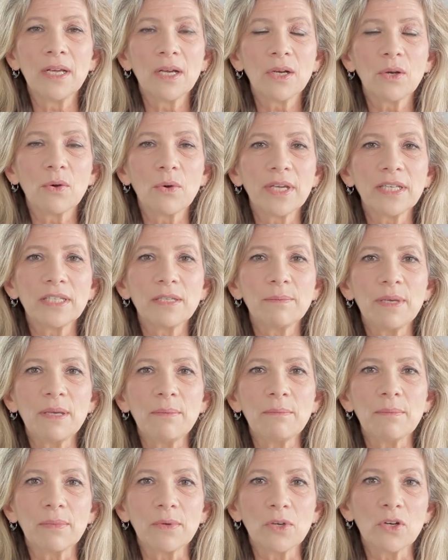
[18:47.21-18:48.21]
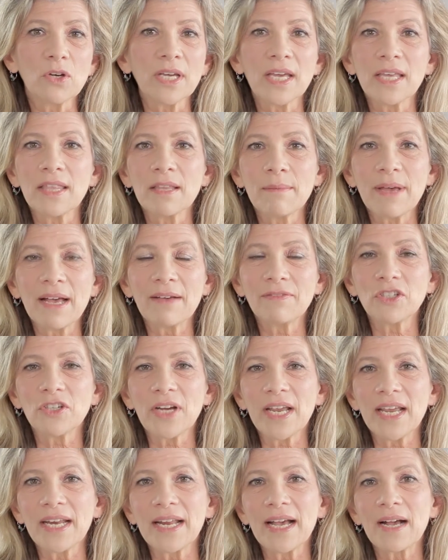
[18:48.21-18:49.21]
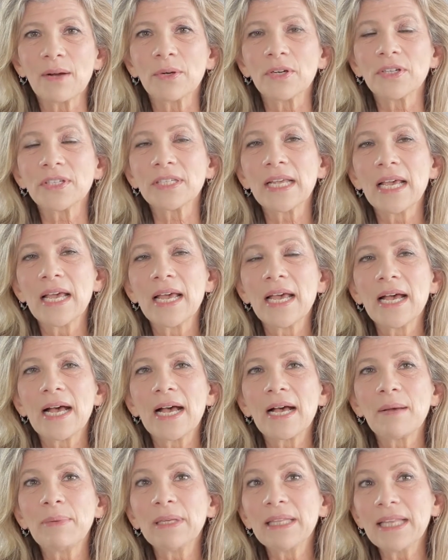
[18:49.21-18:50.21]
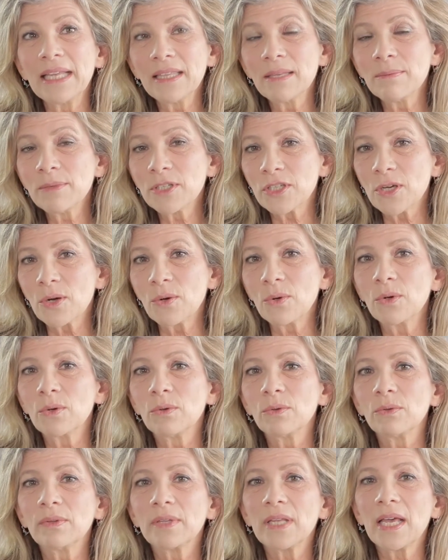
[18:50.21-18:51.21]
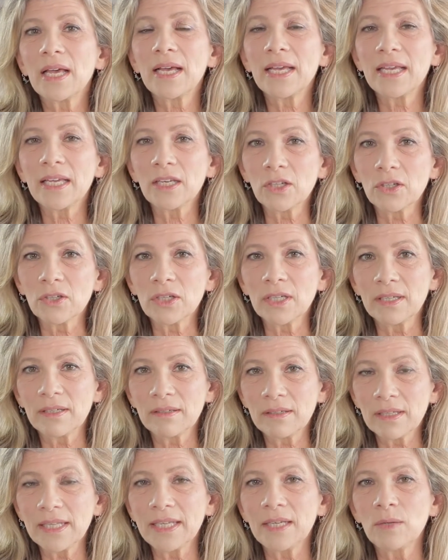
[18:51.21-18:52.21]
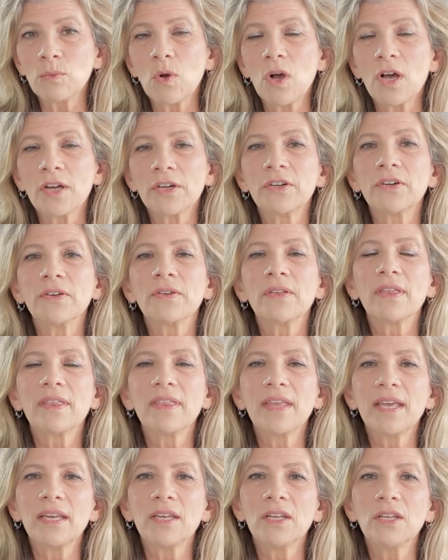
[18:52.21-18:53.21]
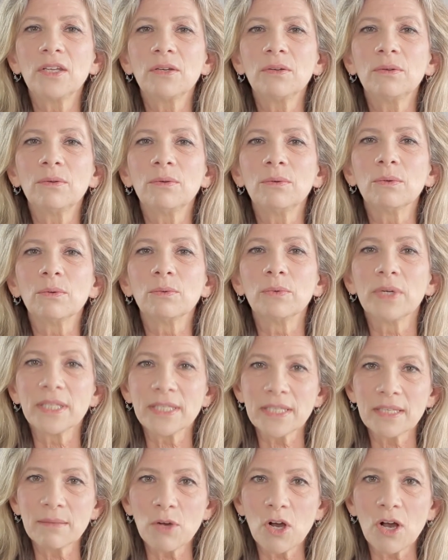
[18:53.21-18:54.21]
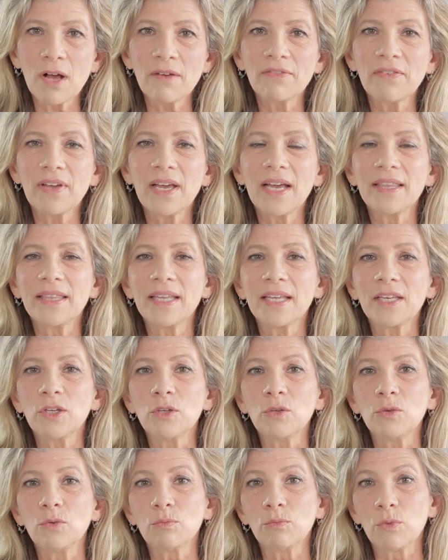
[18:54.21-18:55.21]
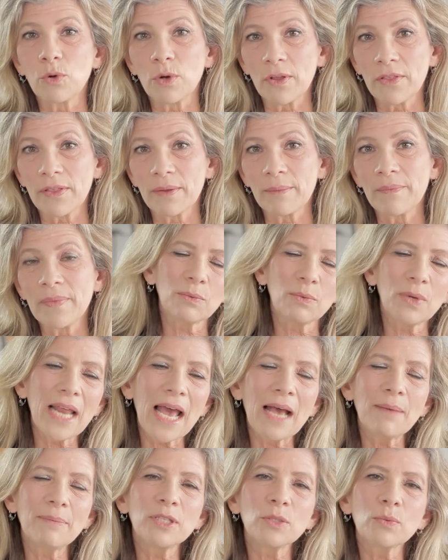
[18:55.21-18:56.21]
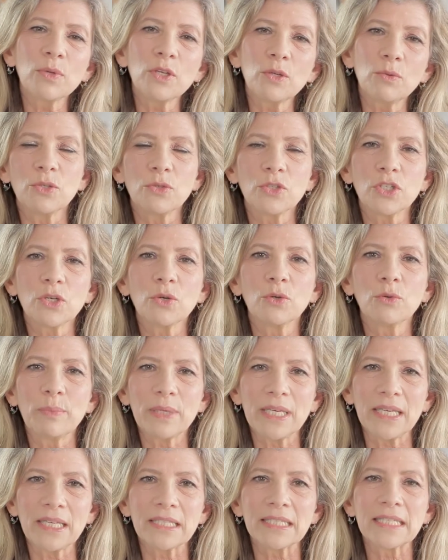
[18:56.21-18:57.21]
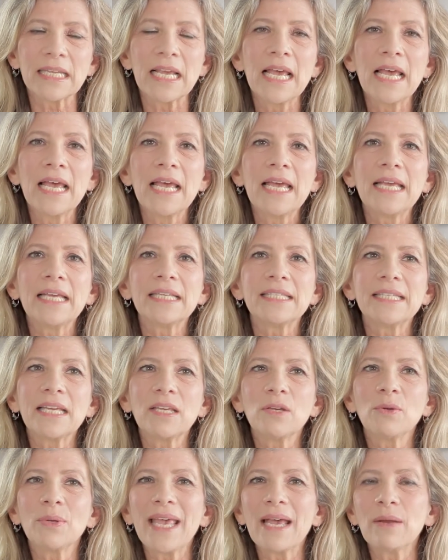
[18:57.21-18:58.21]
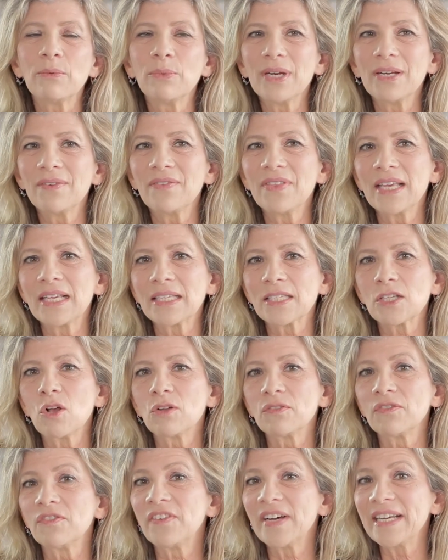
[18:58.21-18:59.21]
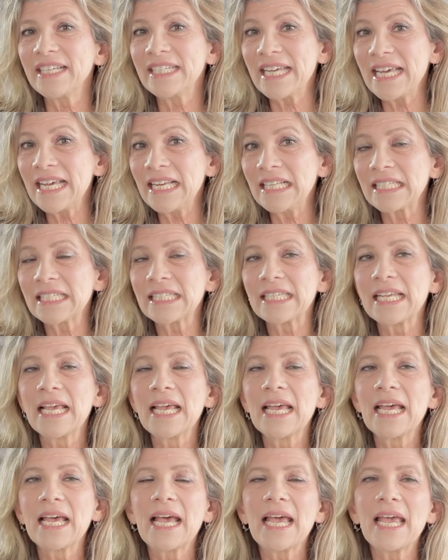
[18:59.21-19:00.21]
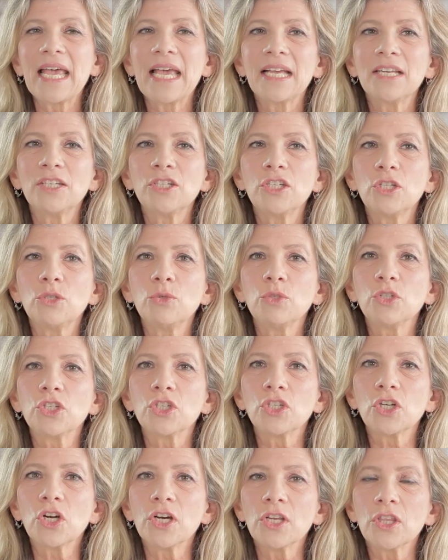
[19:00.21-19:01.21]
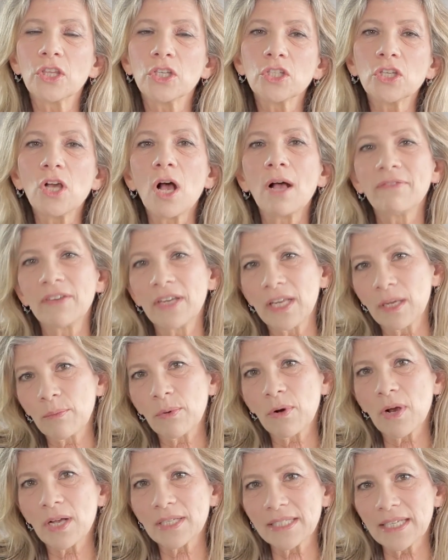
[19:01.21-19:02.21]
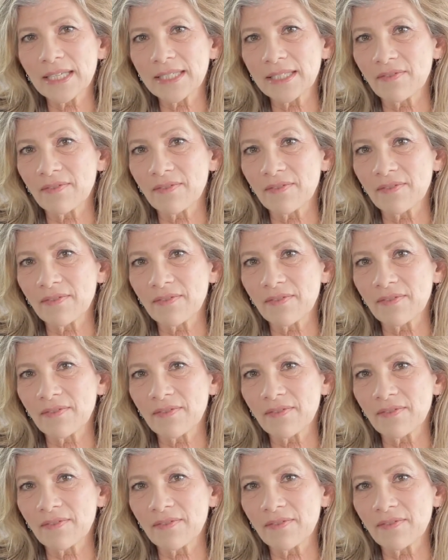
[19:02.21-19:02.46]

going to be cooking them after 8 hours. But let them soak in good clean water, then you rinse them off and then you boil them. What happens when you soak beans is that you get rid of things called phytates, and you start the softening process